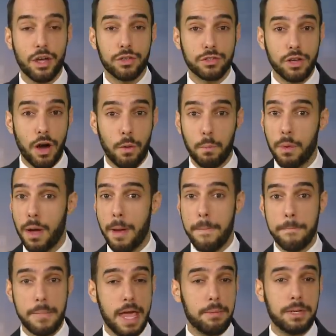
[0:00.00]
So
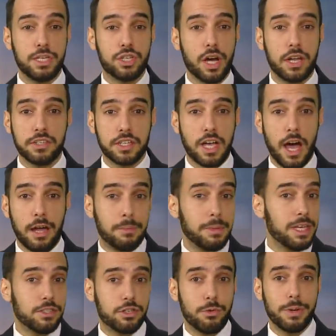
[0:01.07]
maybe China's
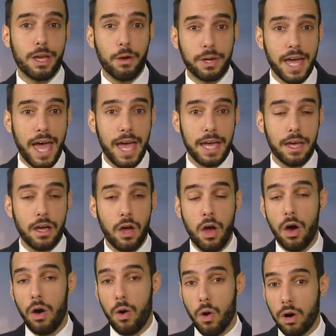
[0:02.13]
economy is doing okay.
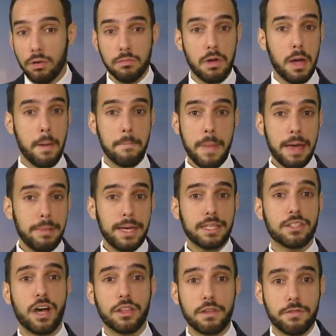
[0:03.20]
Or maybe
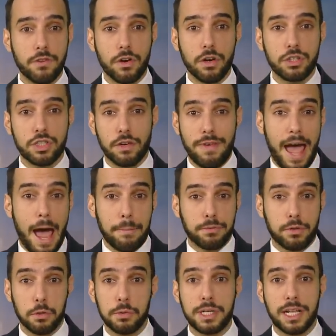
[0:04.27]
it's on the verge of
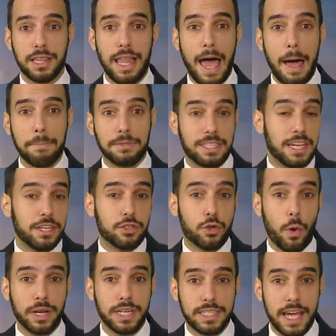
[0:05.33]
absolute collapse and it's
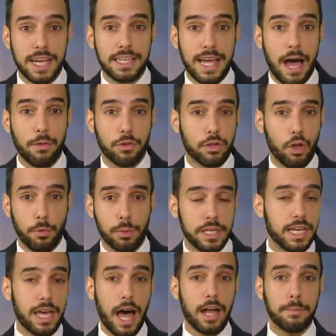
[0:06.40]
going to take down the global
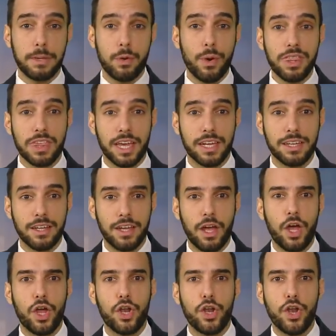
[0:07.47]
economy with it.
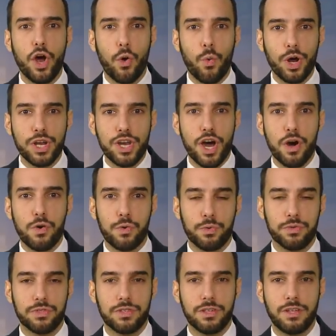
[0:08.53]
No one
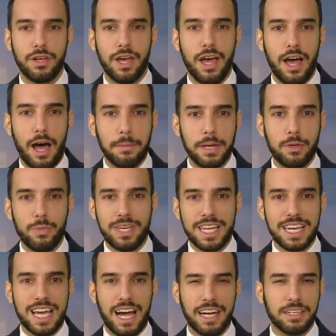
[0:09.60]
knows. I mean, we
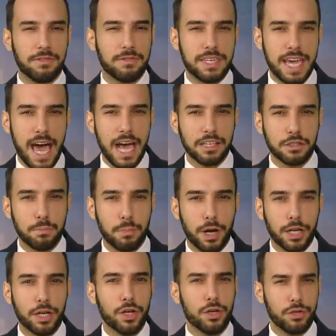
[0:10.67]
can kind of guess,
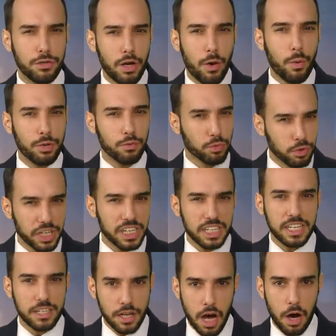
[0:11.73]
but no one
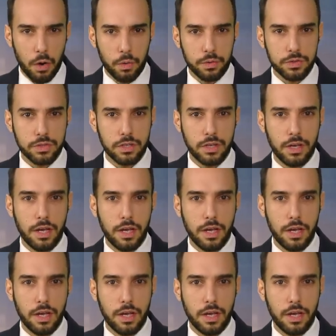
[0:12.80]
really knows.